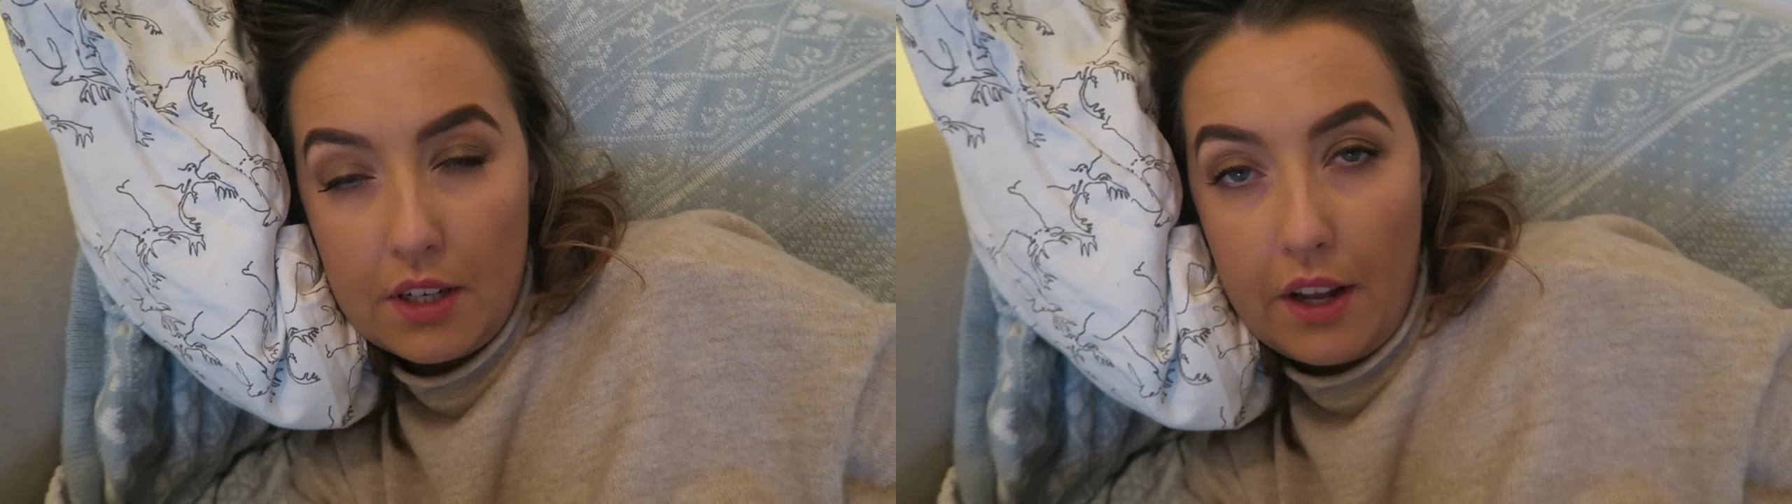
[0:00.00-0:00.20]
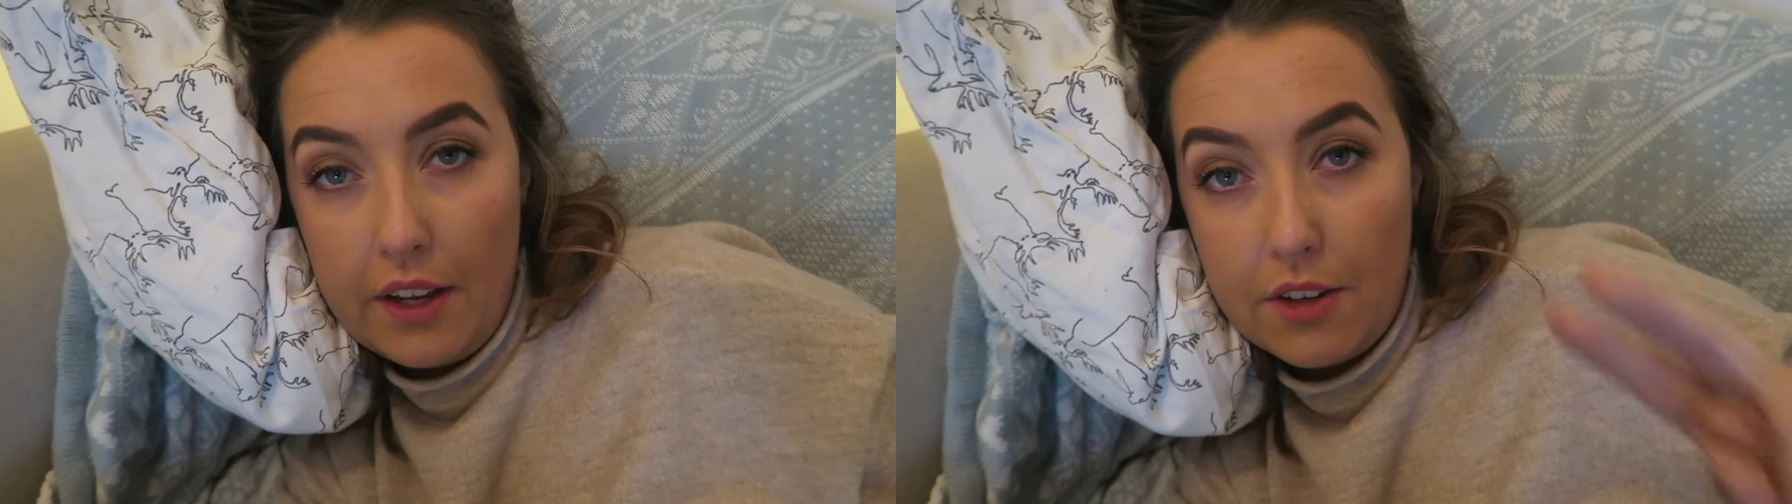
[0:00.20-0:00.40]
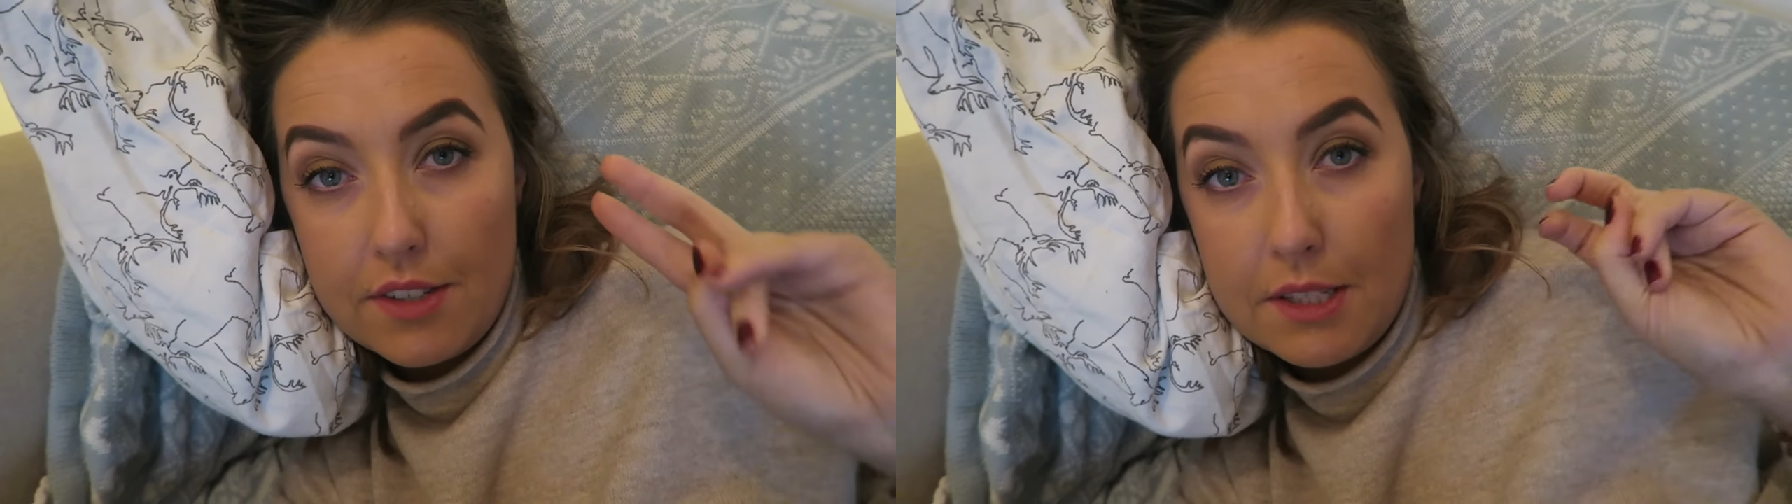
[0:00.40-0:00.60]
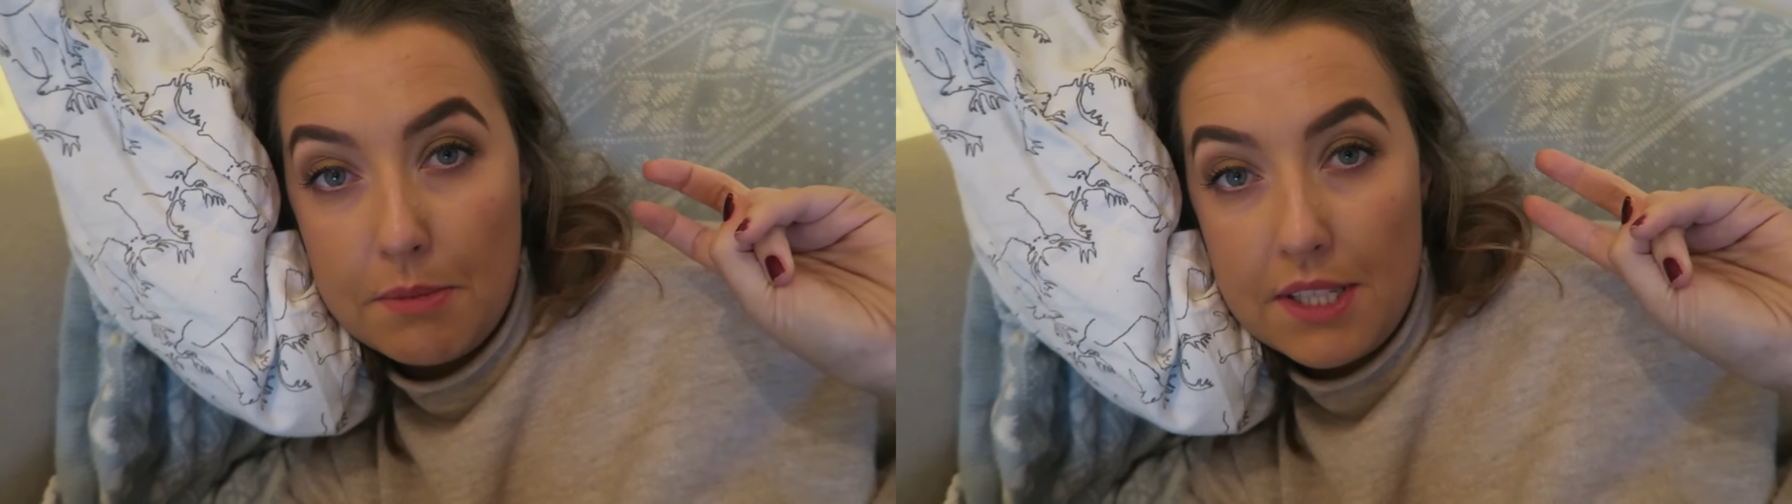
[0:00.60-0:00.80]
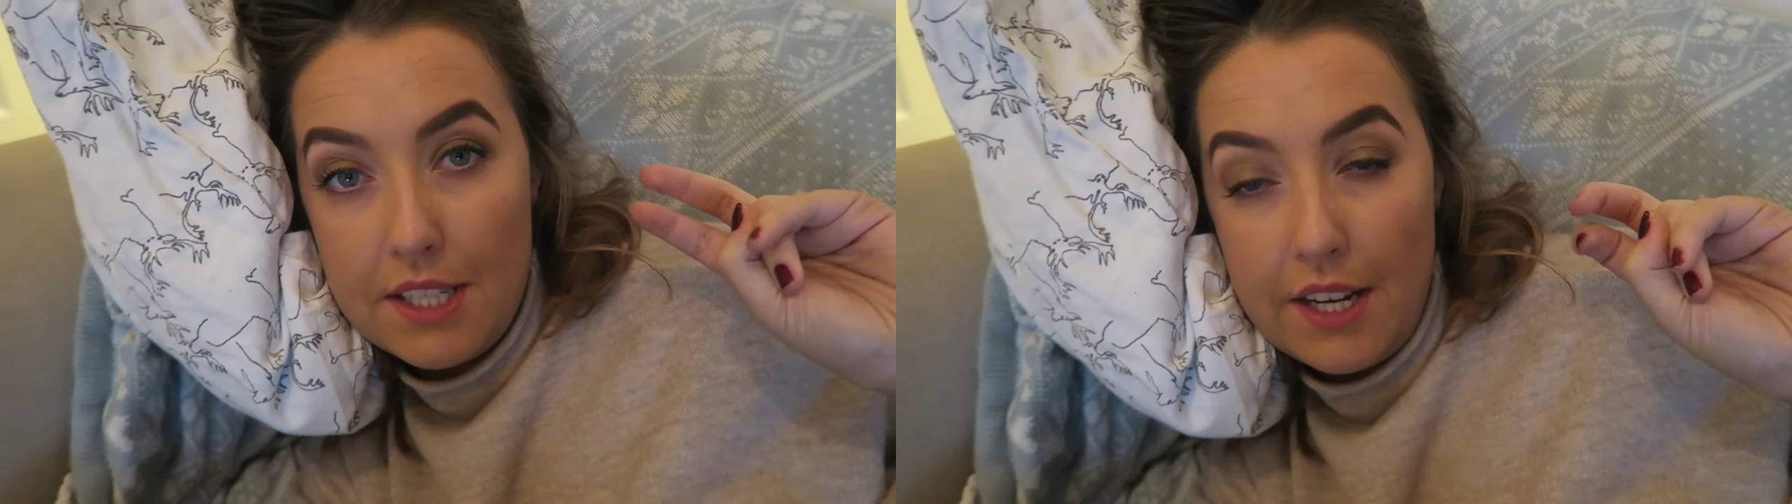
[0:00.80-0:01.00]
like
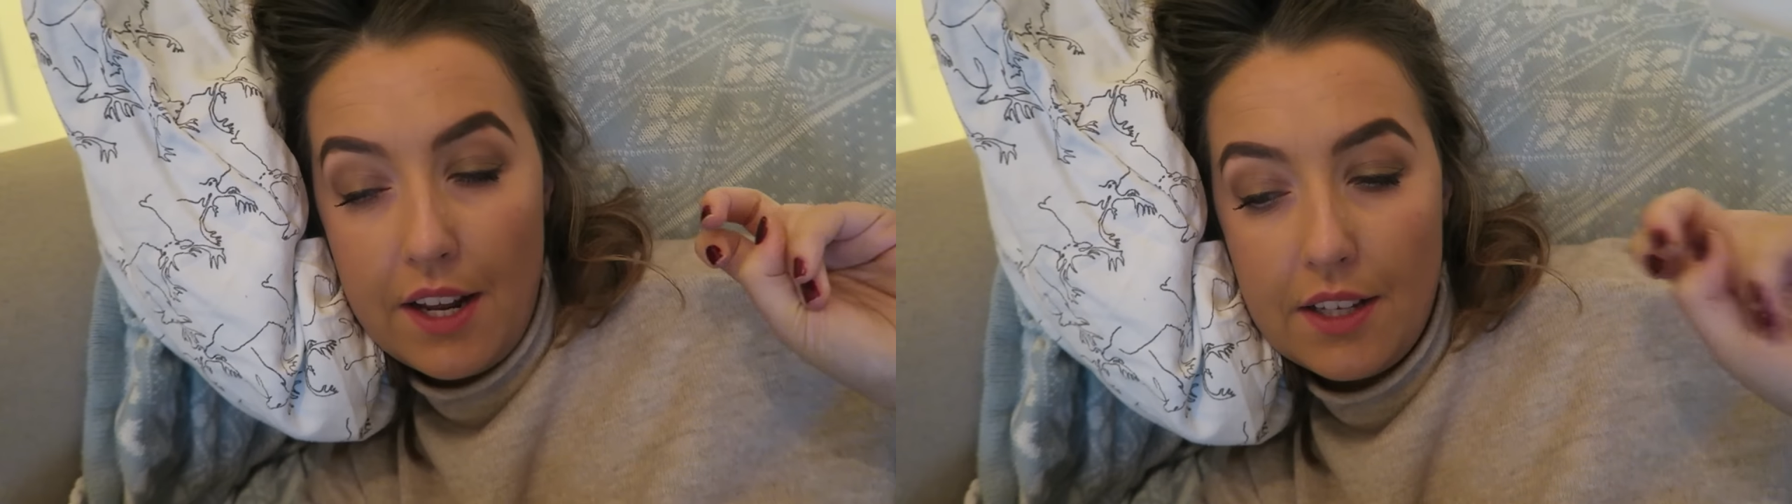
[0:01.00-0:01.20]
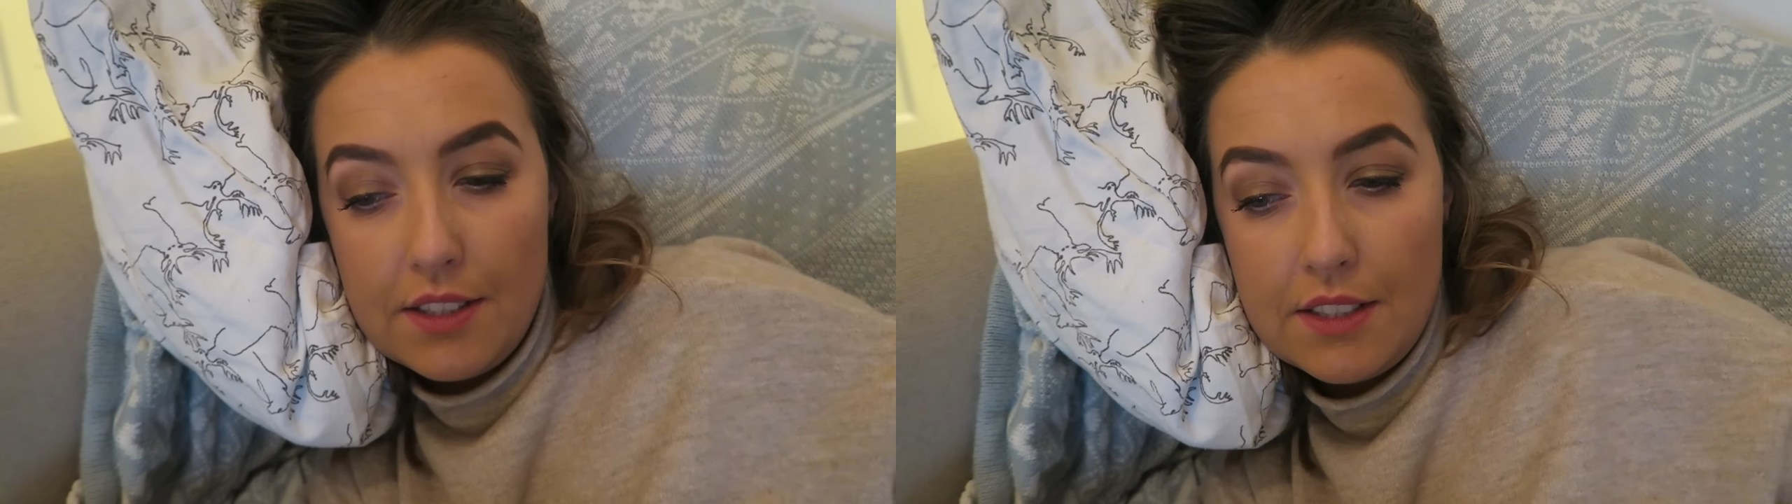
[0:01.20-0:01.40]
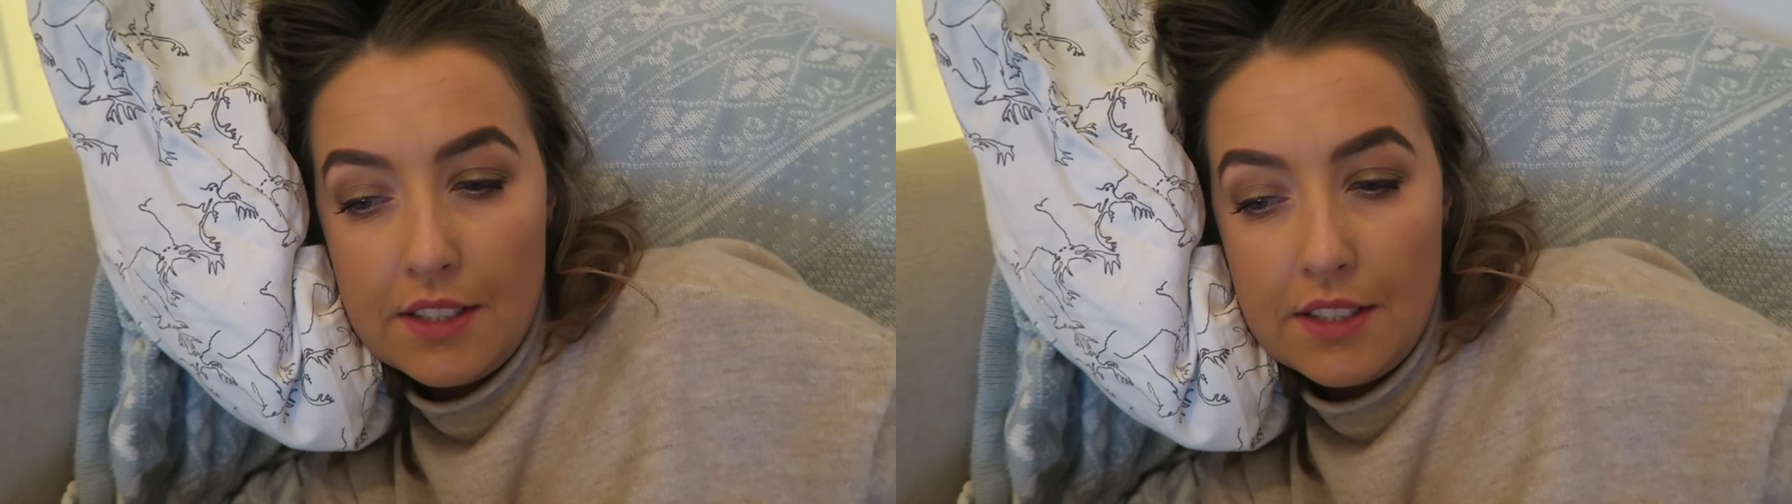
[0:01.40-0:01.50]
Christmas dinner.